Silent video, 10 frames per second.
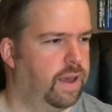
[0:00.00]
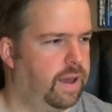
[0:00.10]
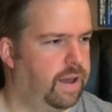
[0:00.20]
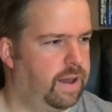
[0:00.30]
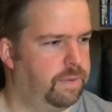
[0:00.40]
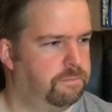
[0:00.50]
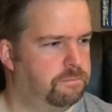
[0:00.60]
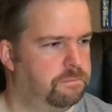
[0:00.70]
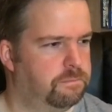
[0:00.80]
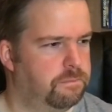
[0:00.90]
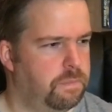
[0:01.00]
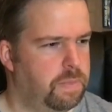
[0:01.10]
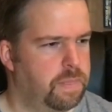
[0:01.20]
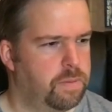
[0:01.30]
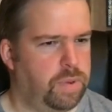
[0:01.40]

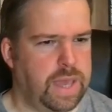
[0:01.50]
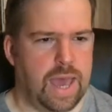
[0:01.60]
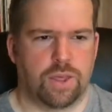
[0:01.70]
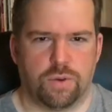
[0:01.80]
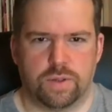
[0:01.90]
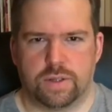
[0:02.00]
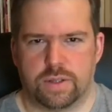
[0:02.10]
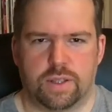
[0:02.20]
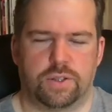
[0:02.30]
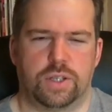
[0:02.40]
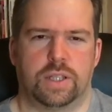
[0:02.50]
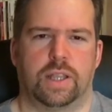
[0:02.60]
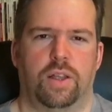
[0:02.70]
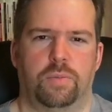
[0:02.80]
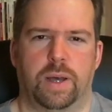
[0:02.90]
But yeah, so there's just a little